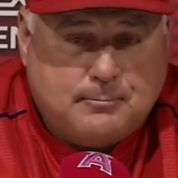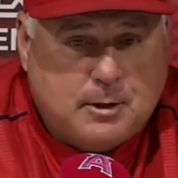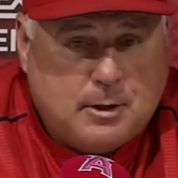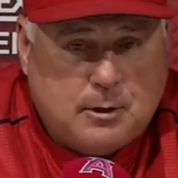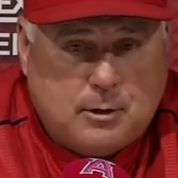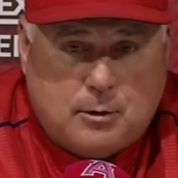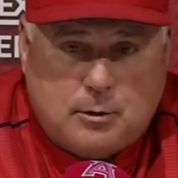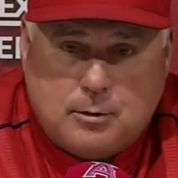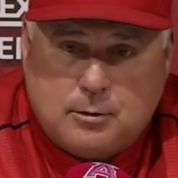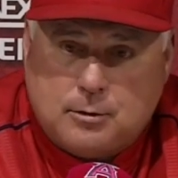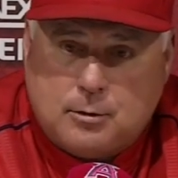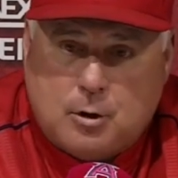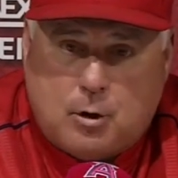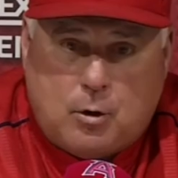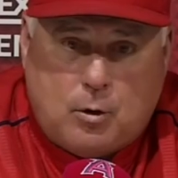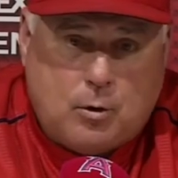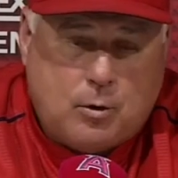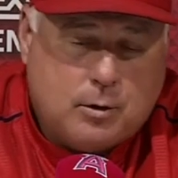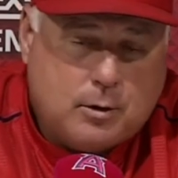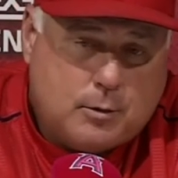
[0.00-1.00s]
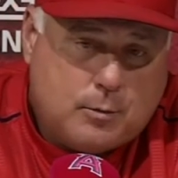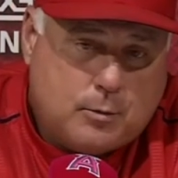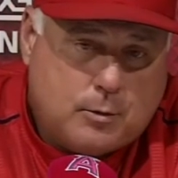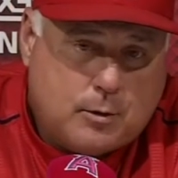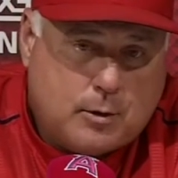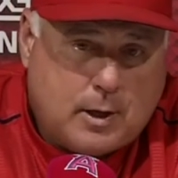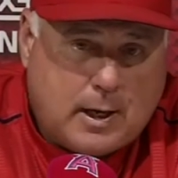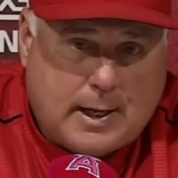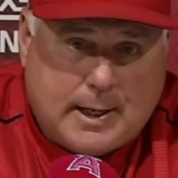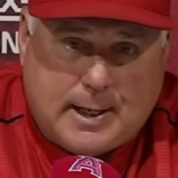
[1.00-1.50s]
you know, and Cole, and
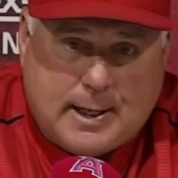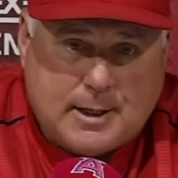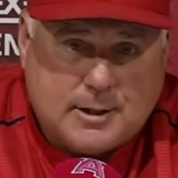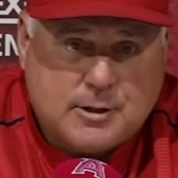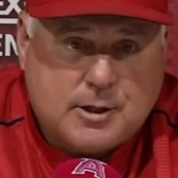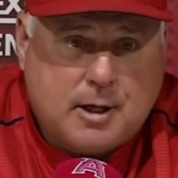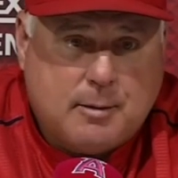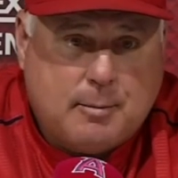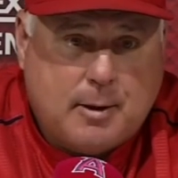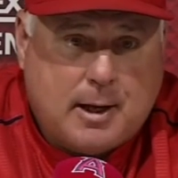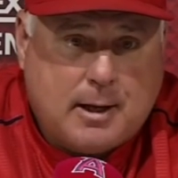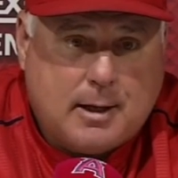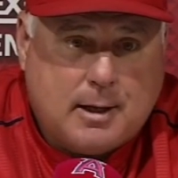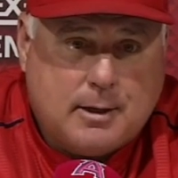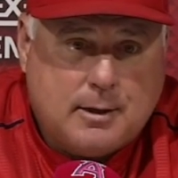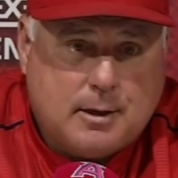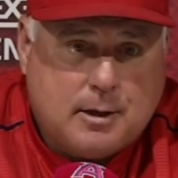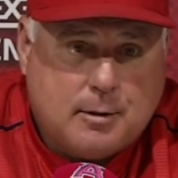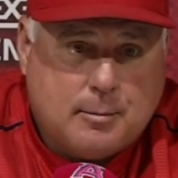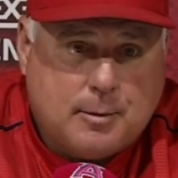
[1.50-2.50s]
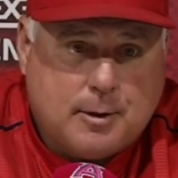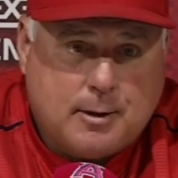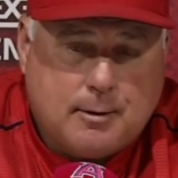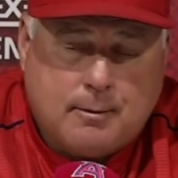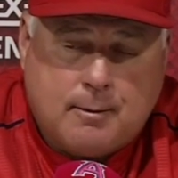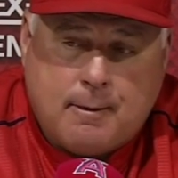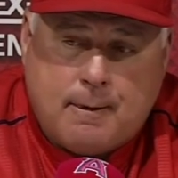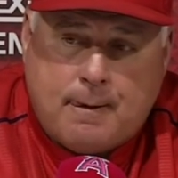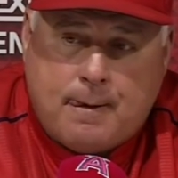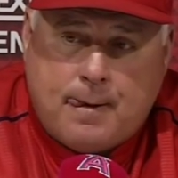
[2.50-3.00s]
we've got to get Eski back in there,
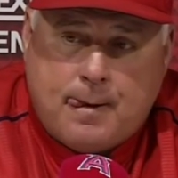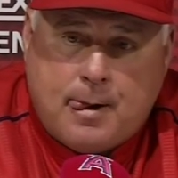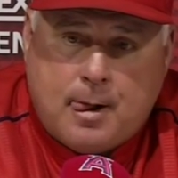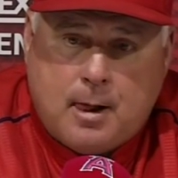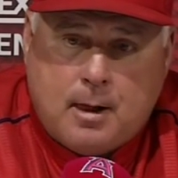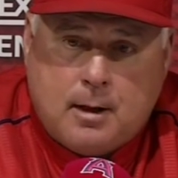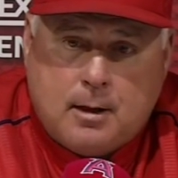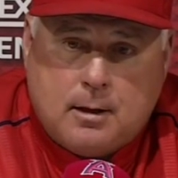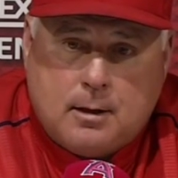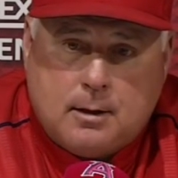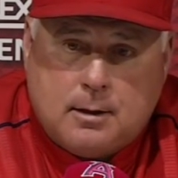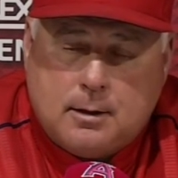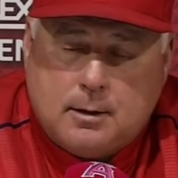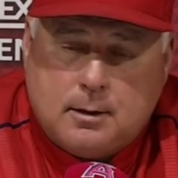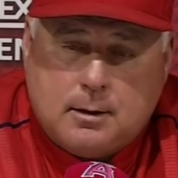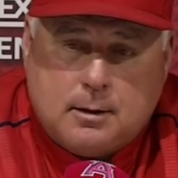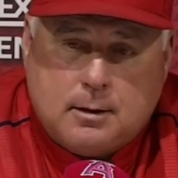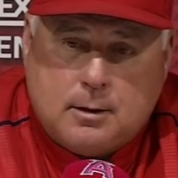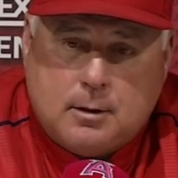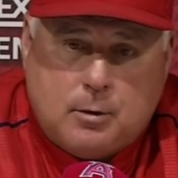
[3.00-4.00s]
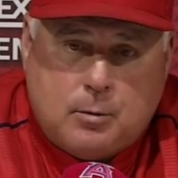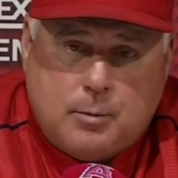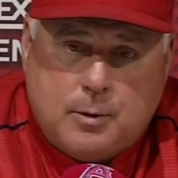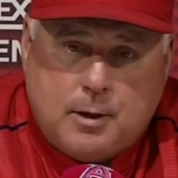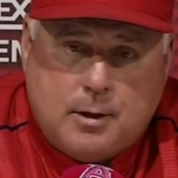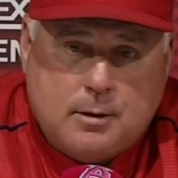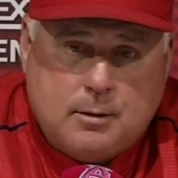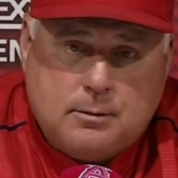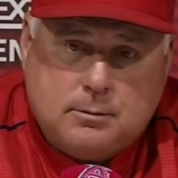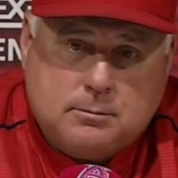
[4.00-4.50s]
but. You know,
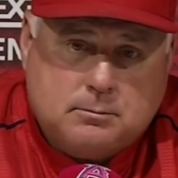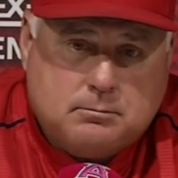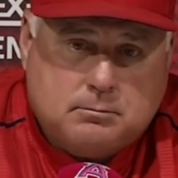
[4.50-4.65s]
we've